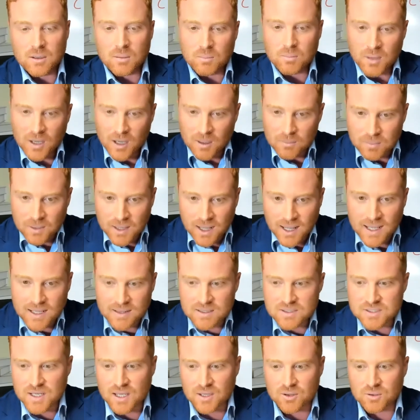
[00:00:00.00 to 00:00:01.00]
But I'm playing
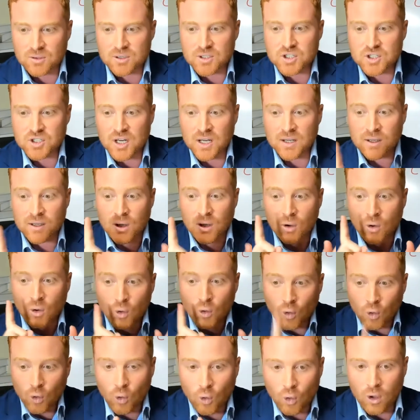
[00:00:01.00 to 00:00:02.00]
this other agenda.
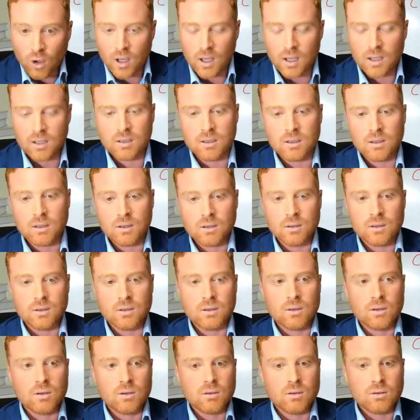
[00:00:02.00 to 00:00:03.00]
Or
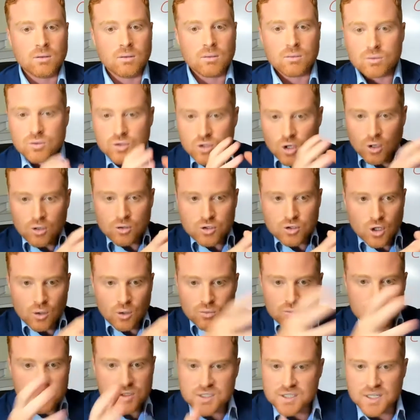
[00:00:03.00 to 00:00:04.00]
don't,
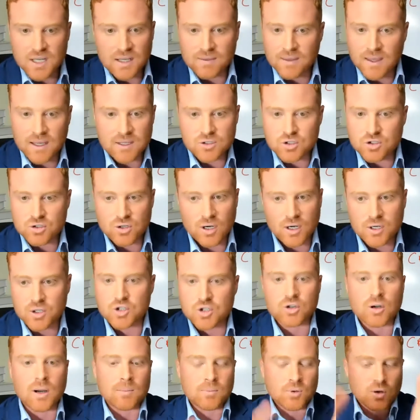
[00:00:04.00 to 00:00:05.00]
don't set that
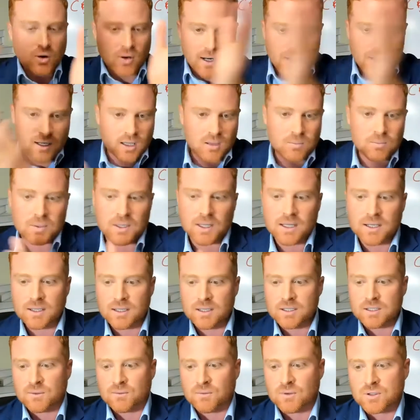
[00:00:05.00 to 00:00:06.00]
structure up, create a
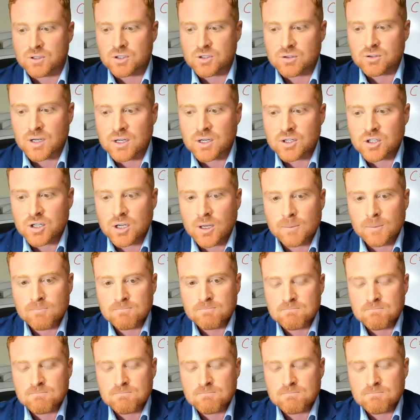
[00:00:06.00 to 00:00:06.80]
completely different structure.